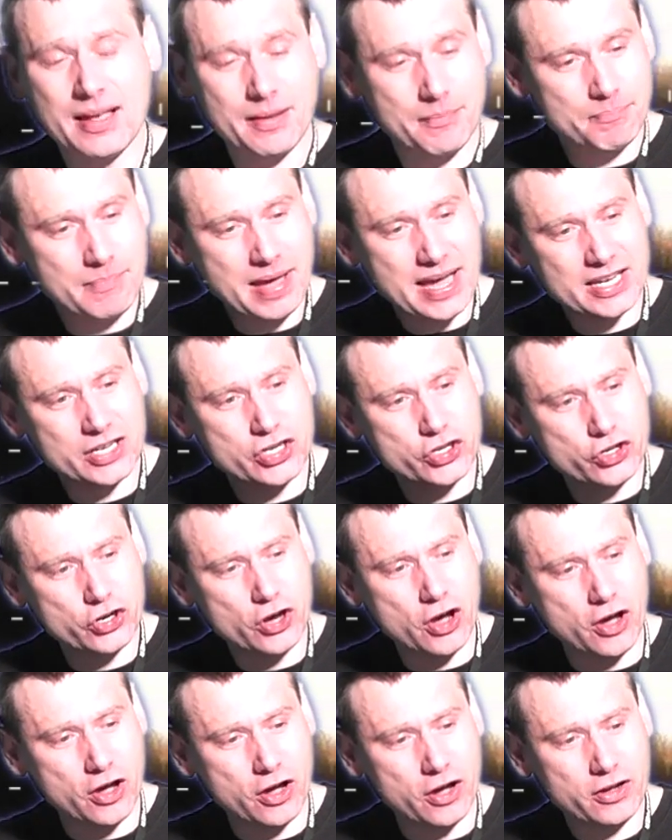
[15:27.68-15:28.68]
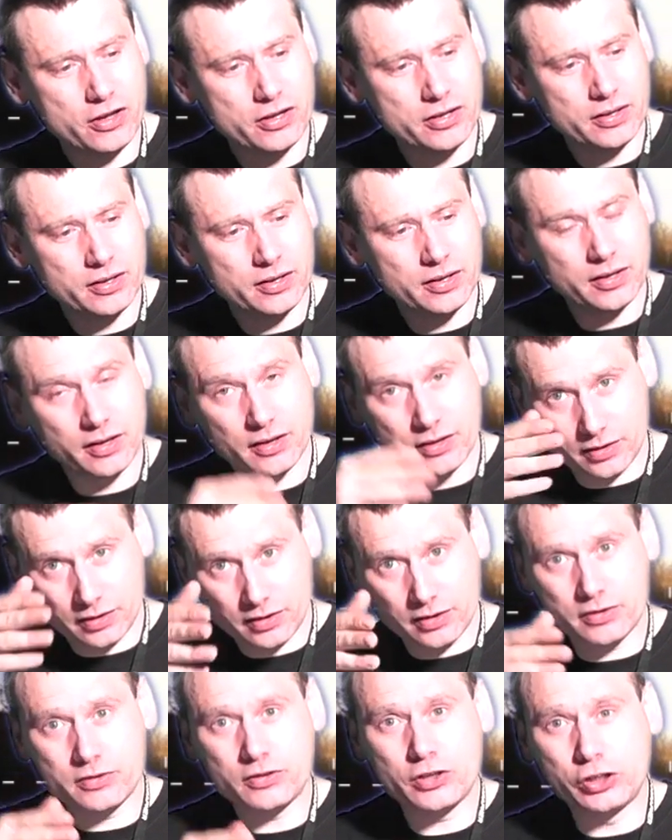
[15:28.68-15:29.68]
make sure
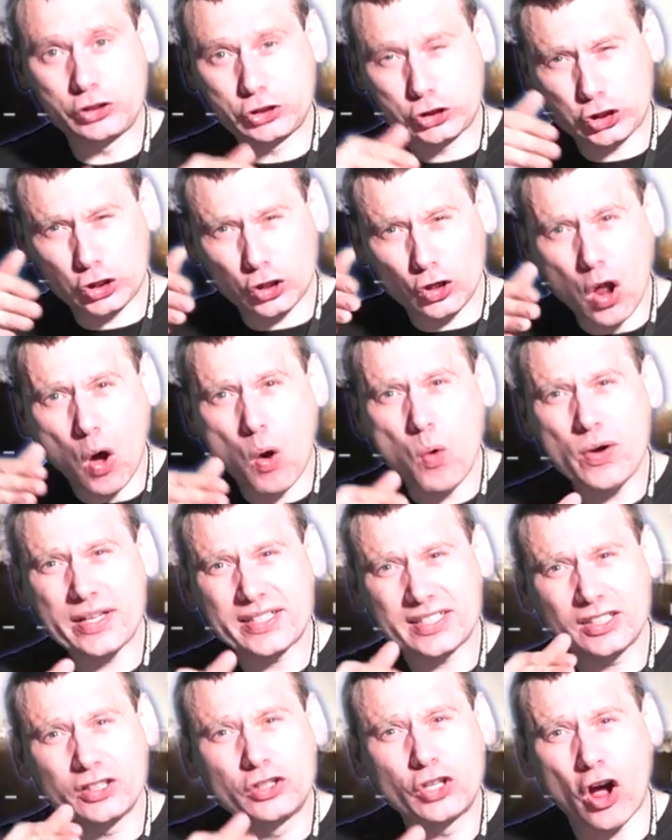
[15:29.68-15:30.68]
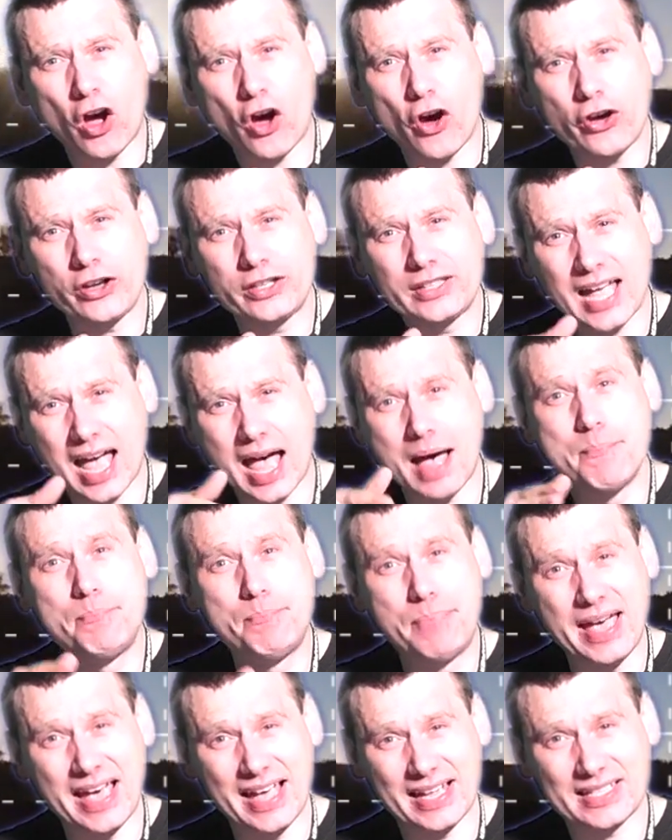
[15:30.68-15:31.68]
you slow it down a
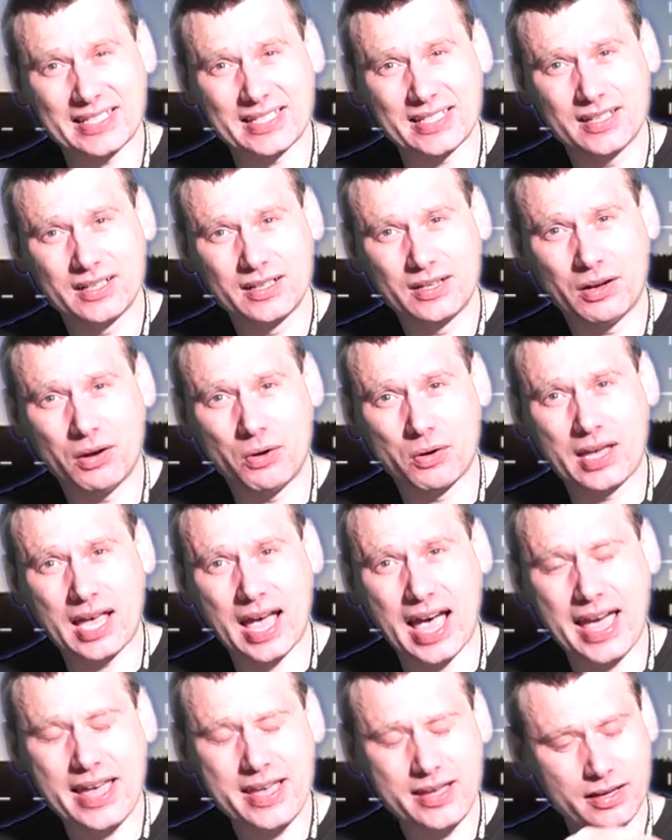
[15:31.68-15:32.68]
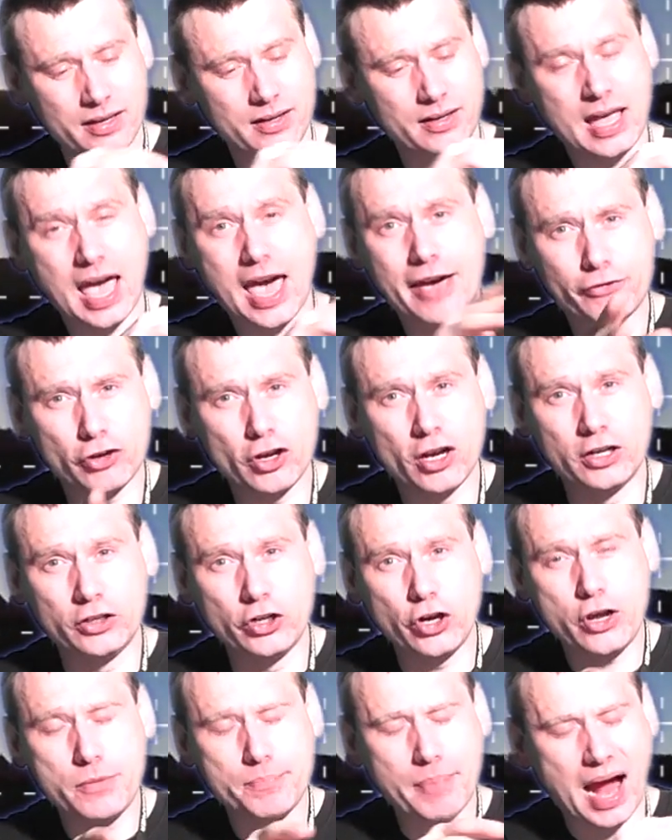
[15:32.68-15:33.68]
bit, okay, if you're a
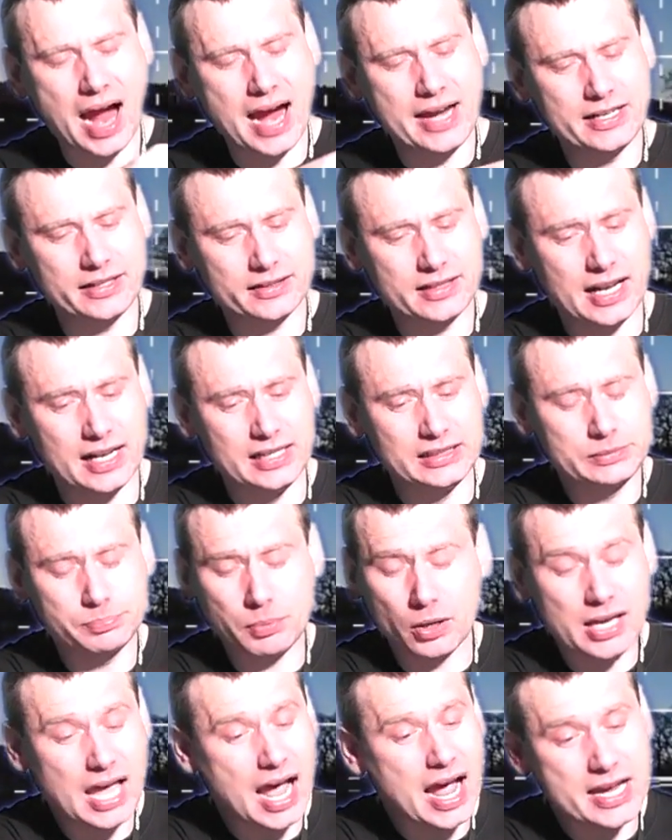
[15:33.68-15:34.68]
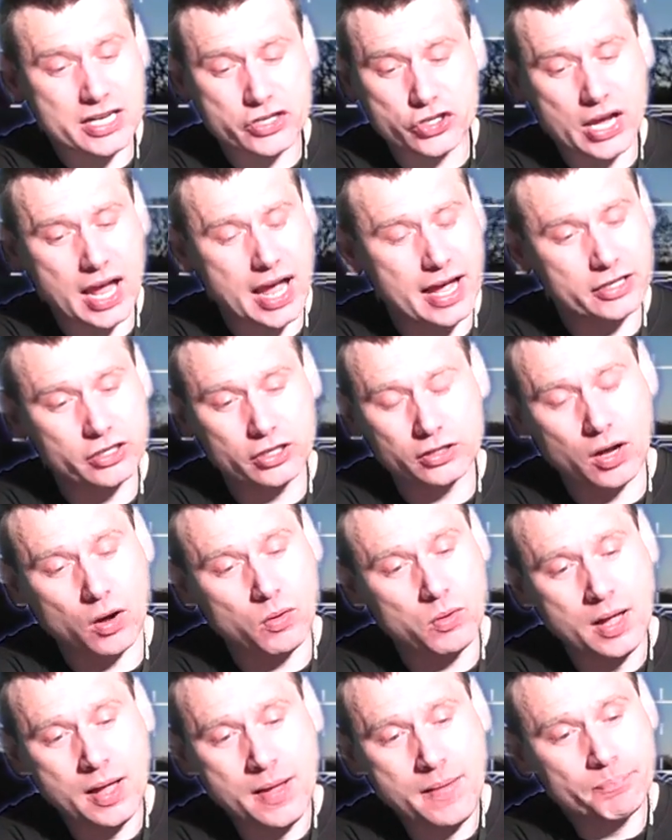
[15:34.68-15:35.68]
new pilot, that is. But guys, yeah, you
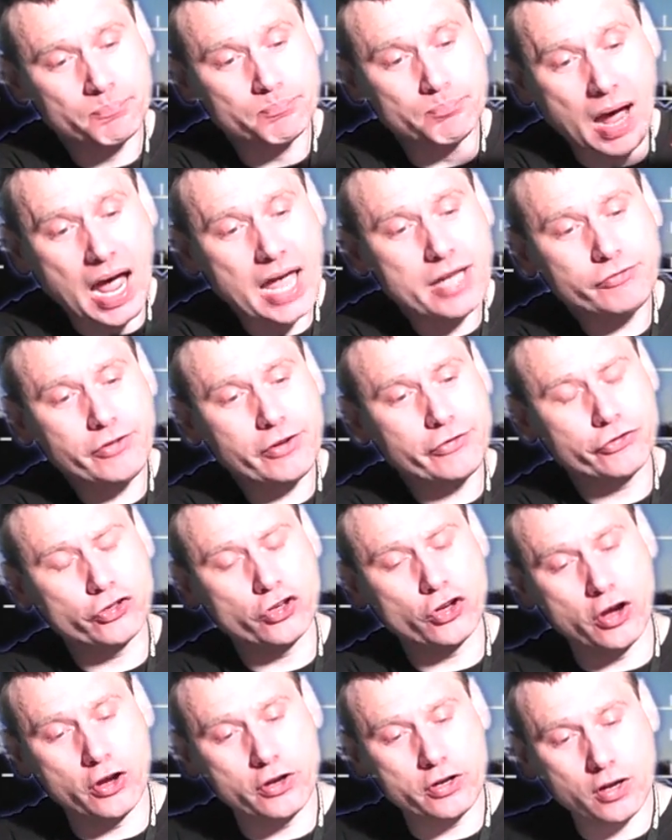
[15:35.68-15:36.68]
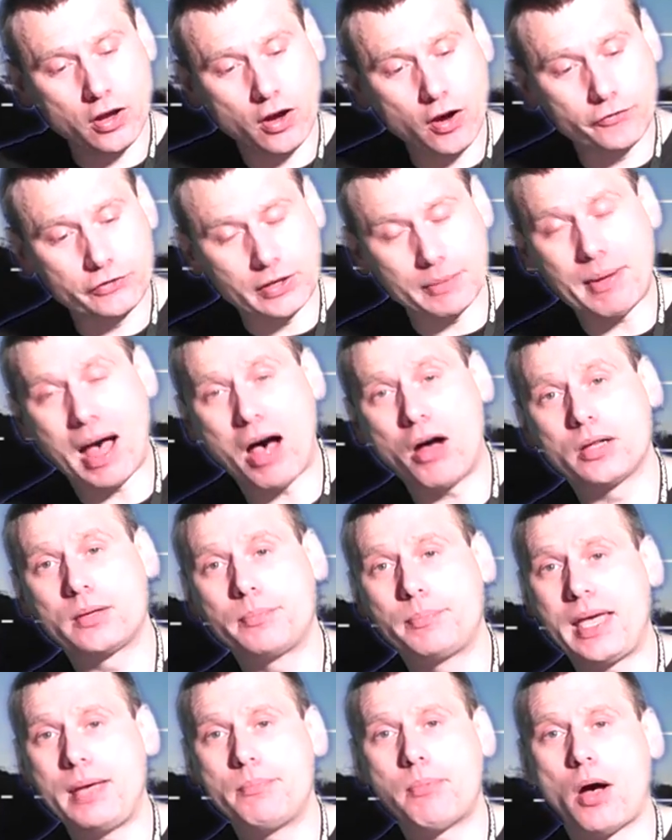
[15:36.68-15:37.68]
know, my review of the
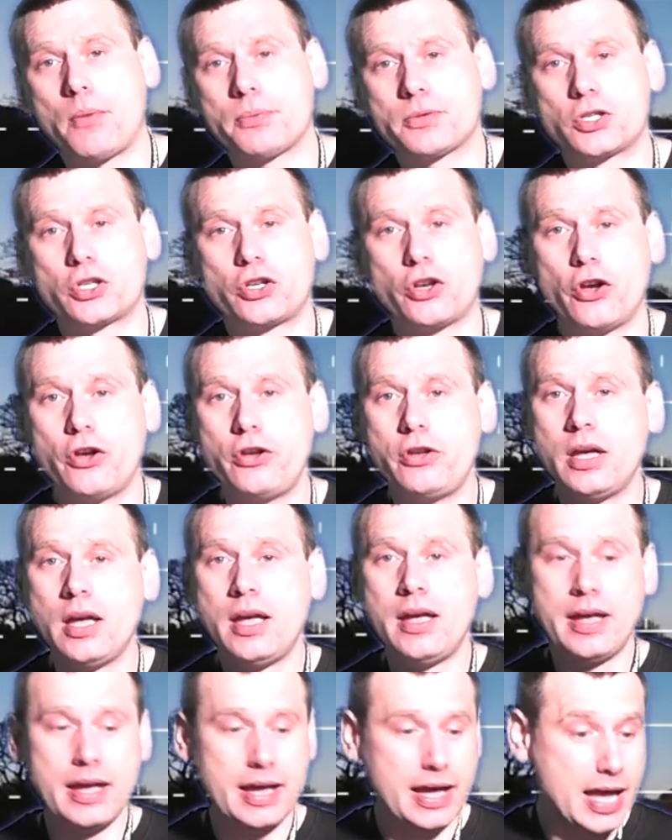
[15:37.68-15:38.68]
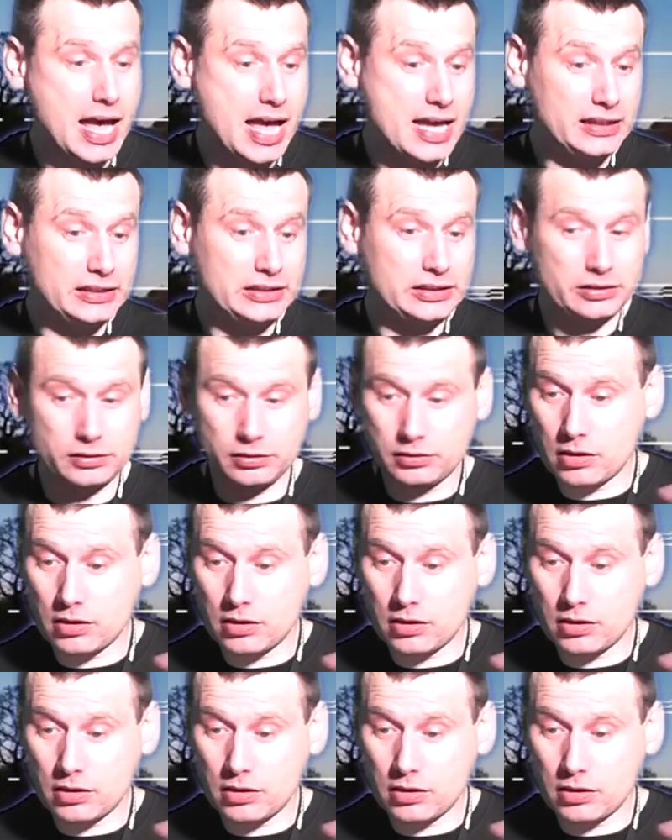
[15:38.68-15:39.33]
Parrot Bebop 2 is